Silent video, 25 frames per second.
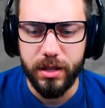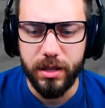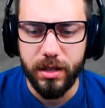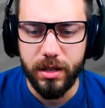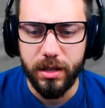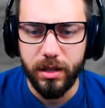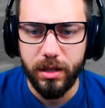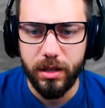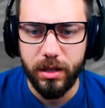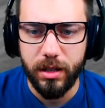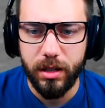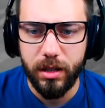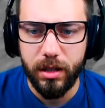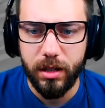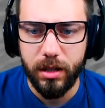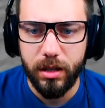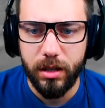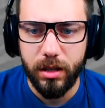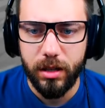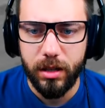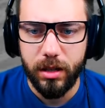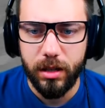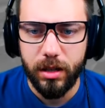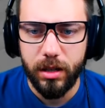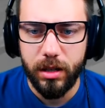
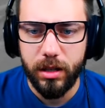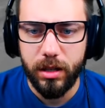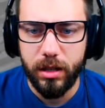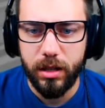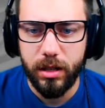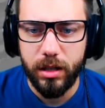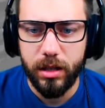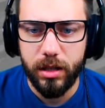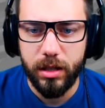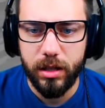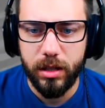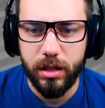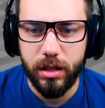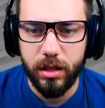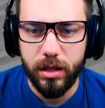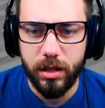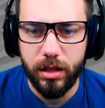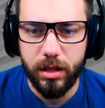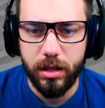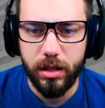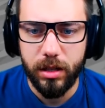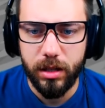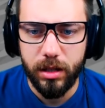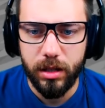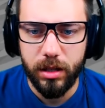
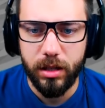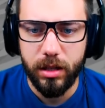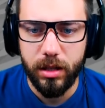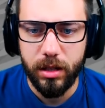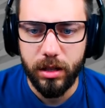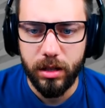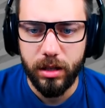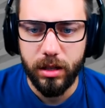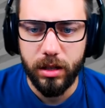(no one is talking)